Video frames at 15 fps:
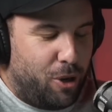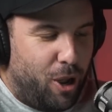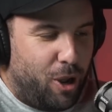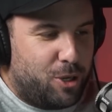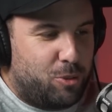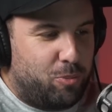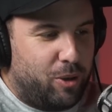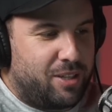Who
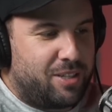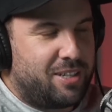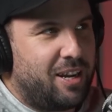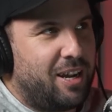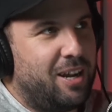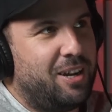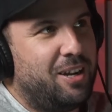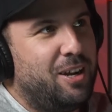knows? But
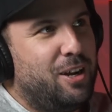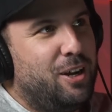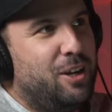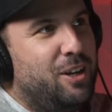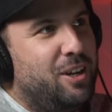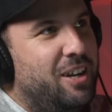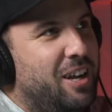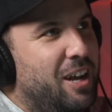
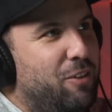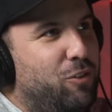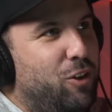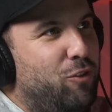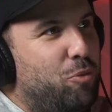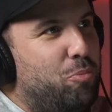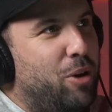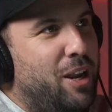have
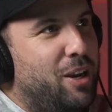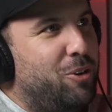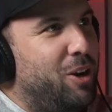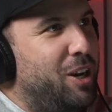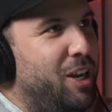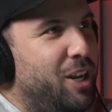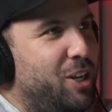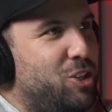you ever been to
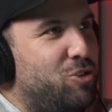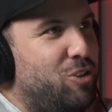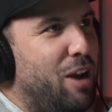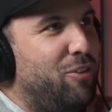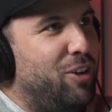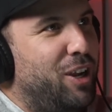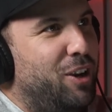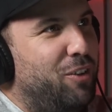any
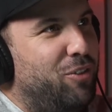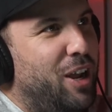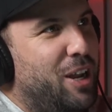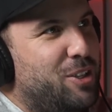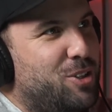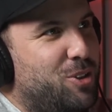extravagant events?